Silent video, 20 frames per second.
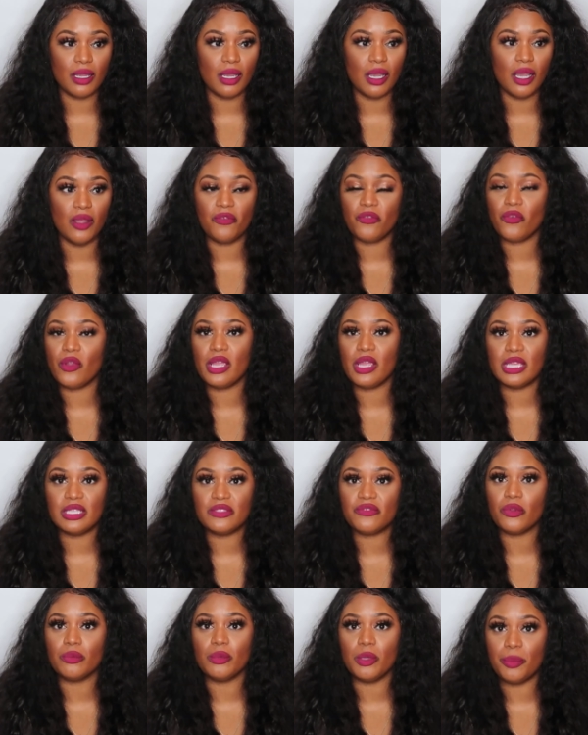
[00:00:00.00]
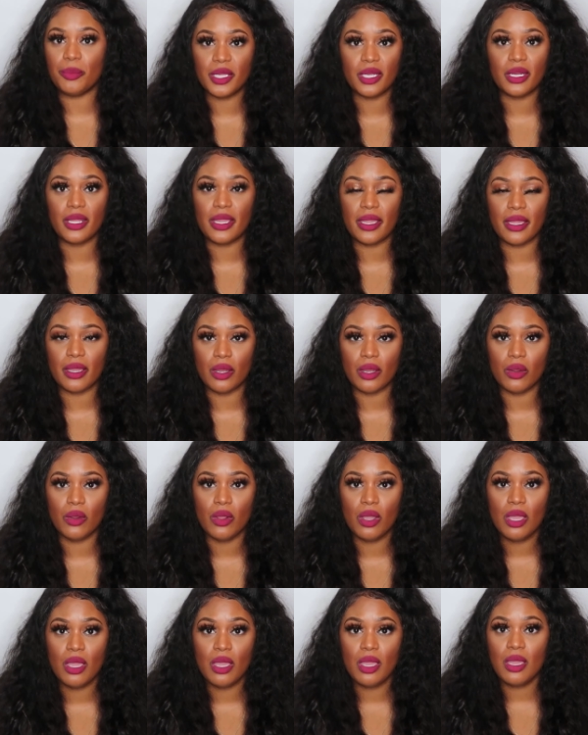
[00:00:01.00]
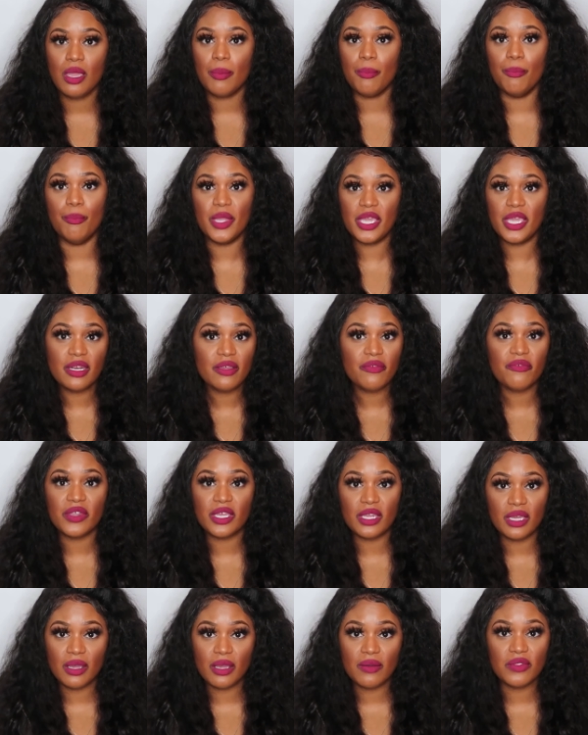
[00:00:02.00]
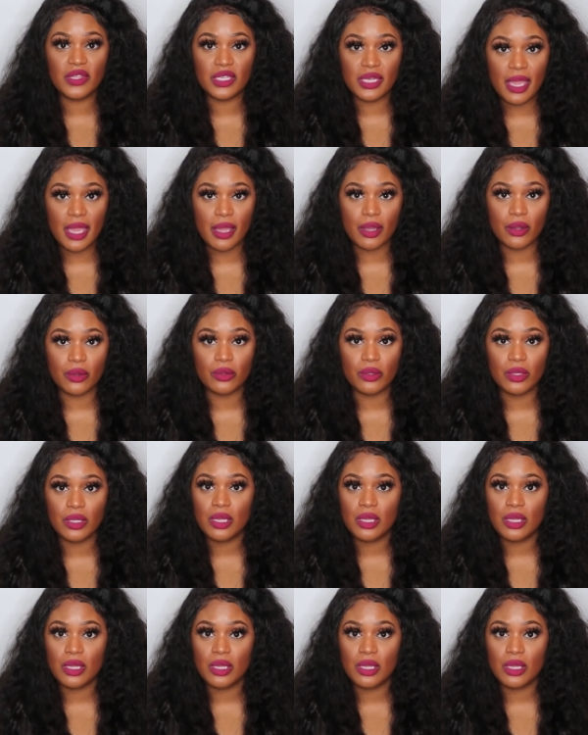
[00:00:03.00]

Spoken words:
a phrase from the pit of hell: benefit of the doubt.